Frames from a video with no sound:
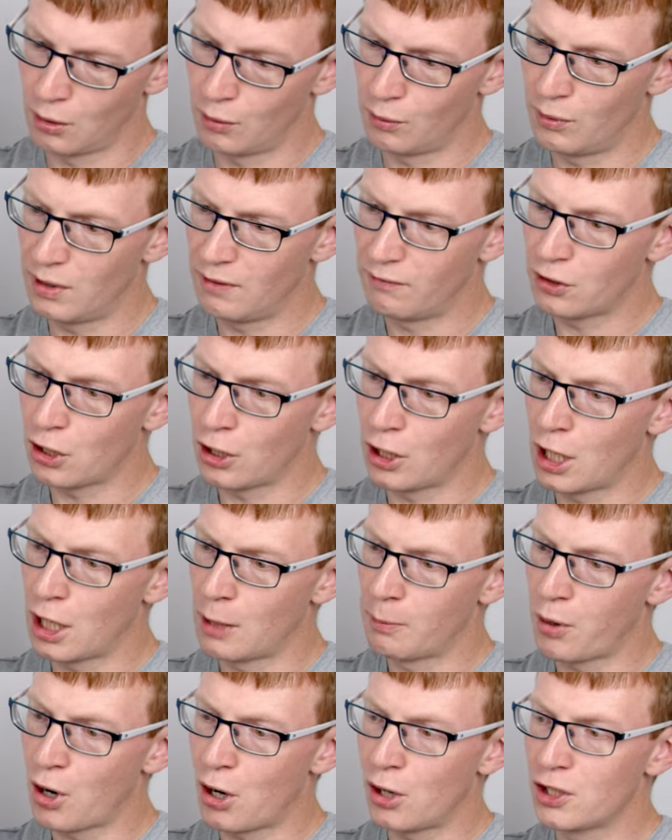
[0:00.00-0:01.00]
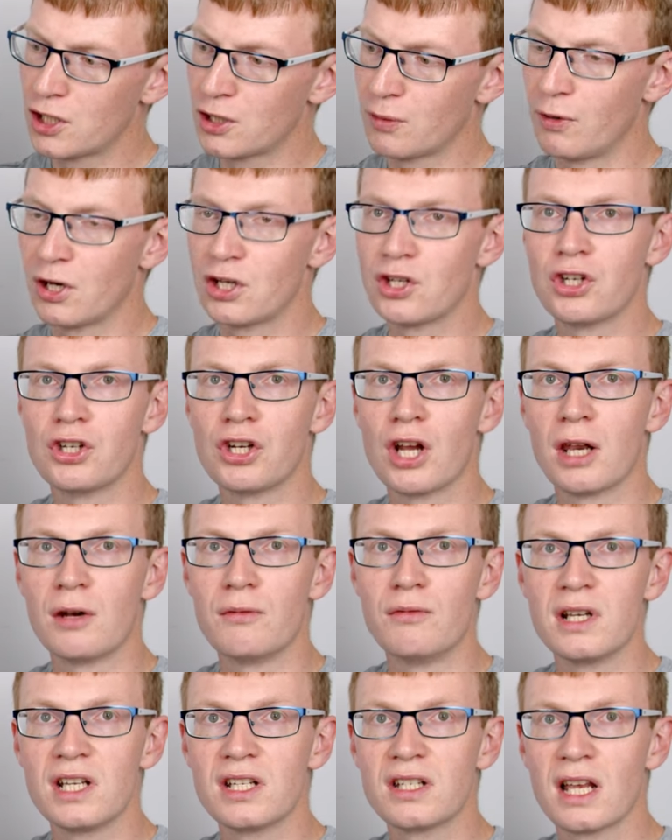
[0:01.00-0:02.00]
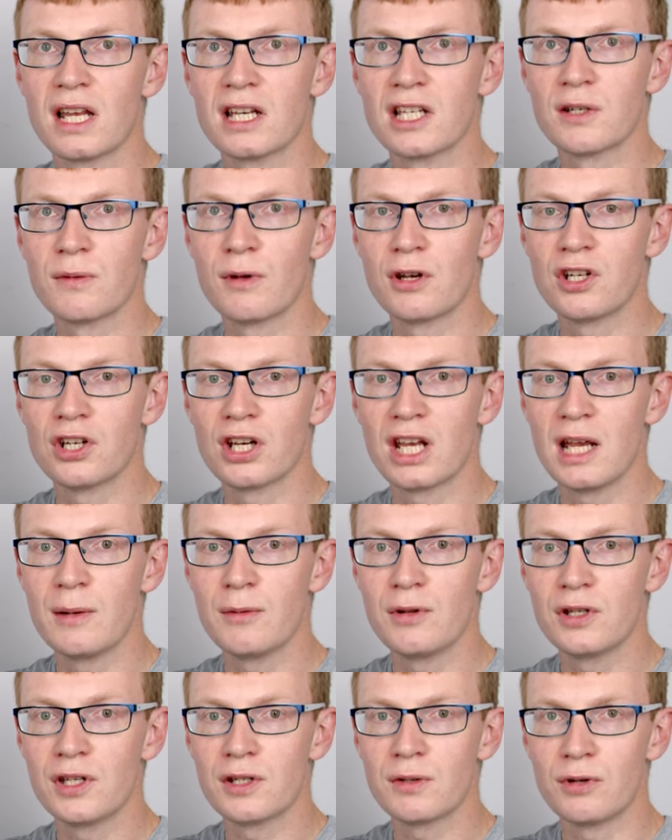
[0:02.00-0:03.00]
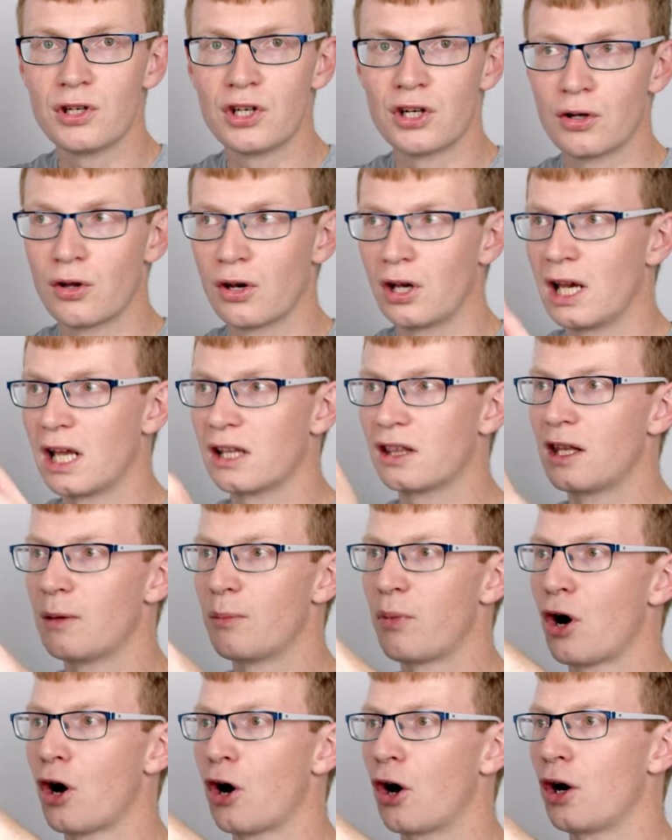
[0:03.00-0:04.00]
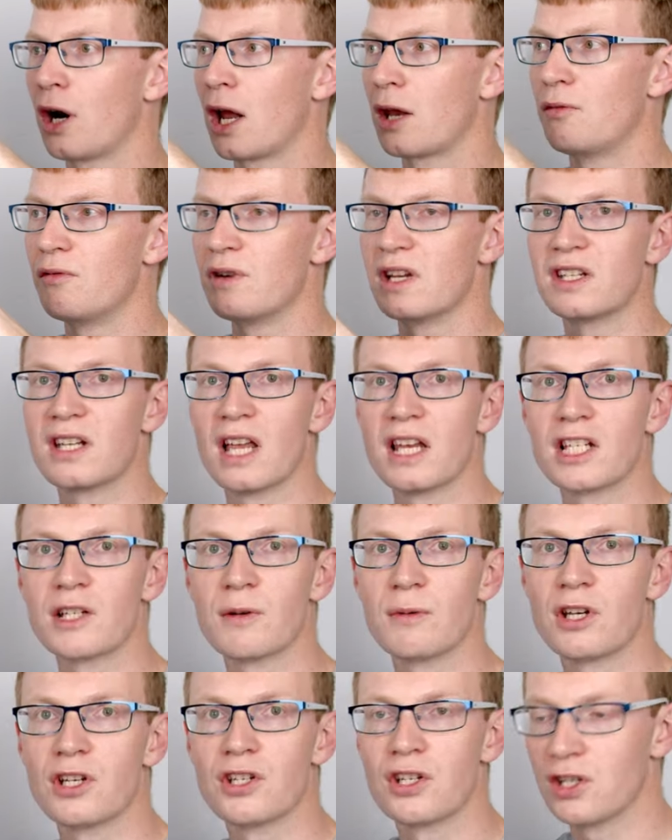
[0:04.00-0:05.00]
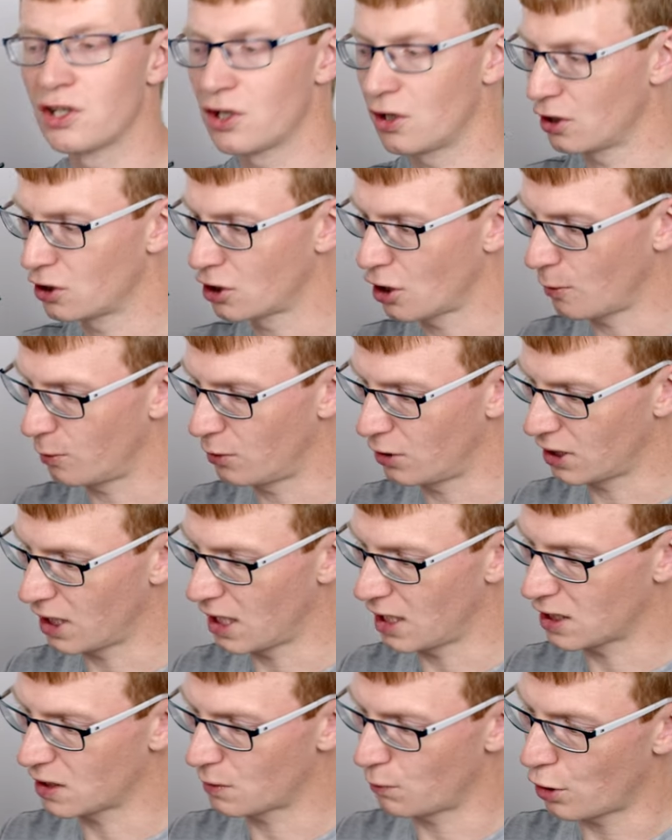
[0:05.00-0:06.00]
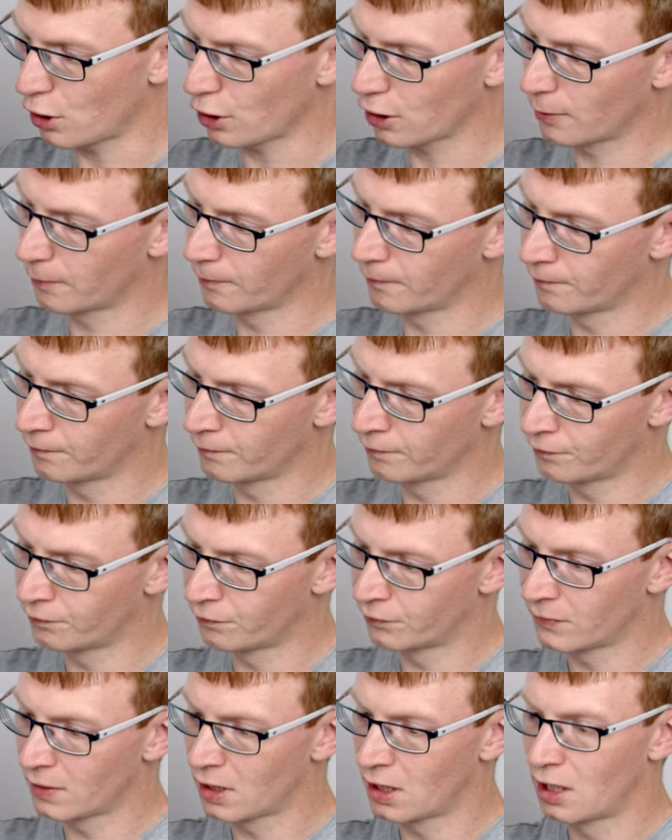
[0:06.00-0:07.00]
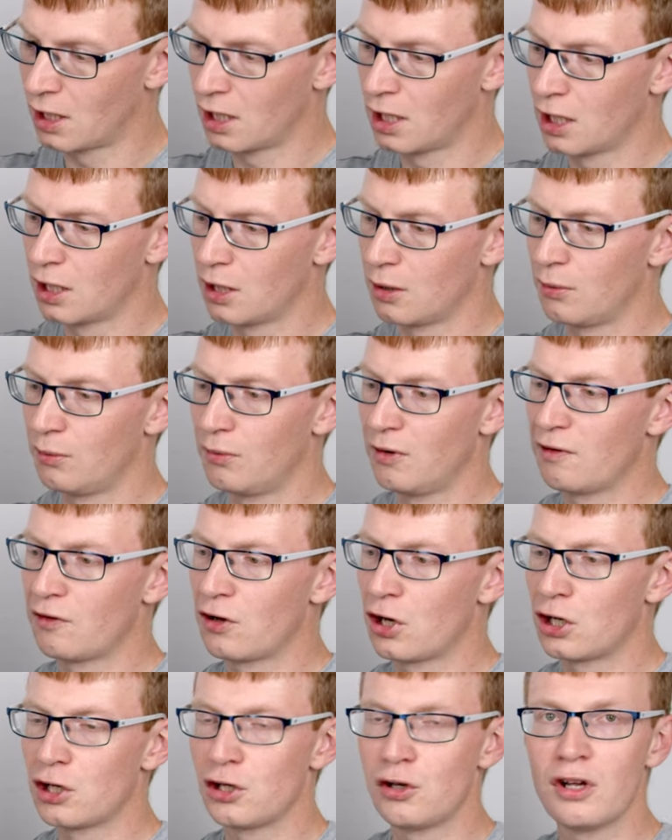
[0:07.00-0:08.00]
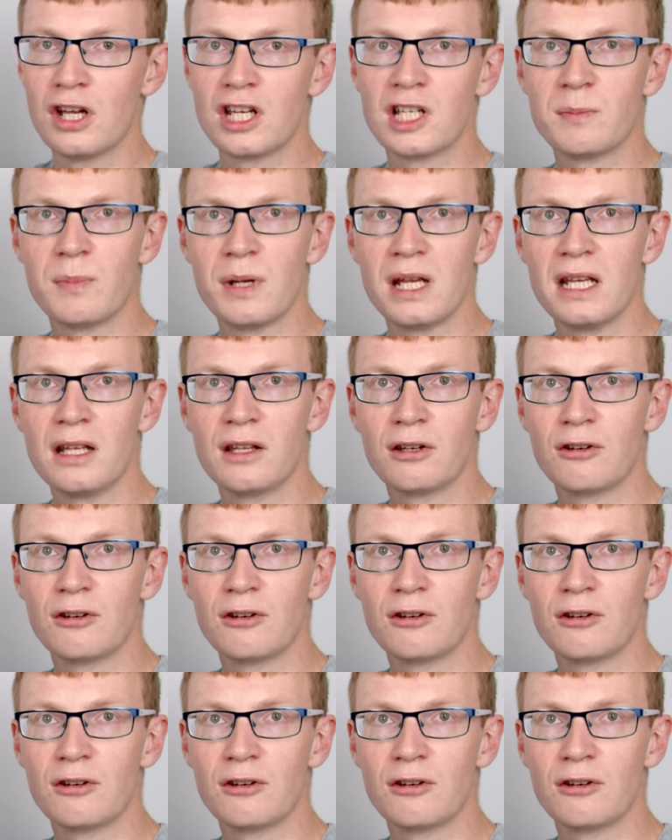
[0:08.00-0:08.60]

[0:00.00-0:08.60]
We've got a power switch and reset switch cables, which are going to let the power and reset switches on the top of the case work. We've got a USB